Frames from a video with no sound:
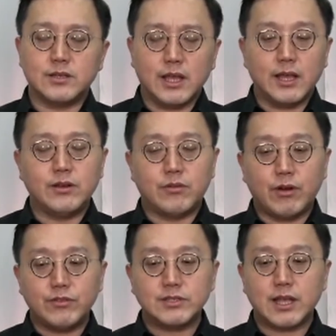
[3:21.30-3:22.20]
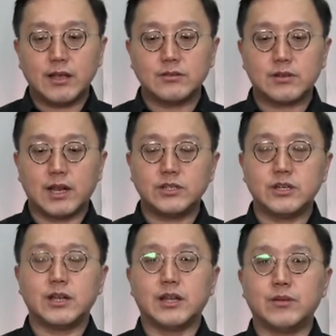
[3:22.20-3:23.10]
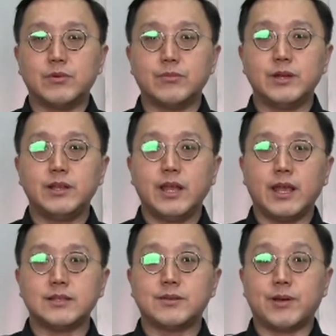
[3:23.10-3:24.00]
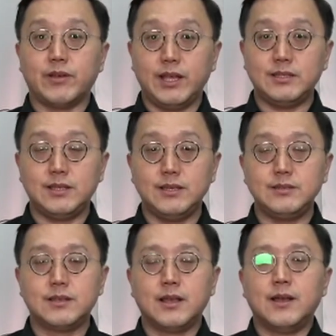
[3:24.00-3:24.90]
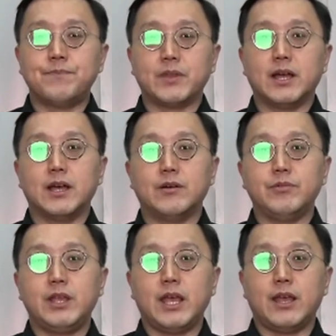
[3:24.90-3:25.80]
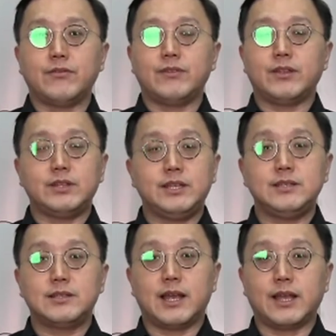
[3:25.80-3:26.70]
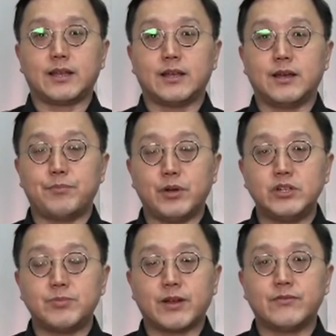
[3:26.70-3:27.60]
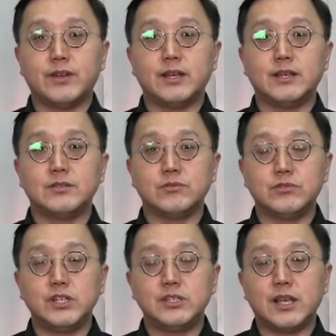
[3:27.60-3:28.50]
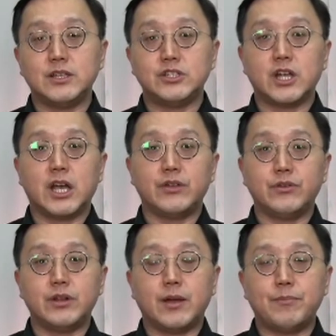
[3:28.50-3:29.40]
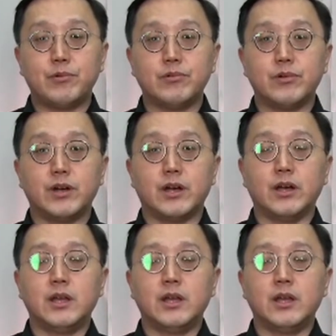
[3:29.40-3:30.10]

in the Raffles Lighthouse collection at the moment has about 8 teas. We have teas like British Breakfast, Uji Sancha, Yunnan Pu'er,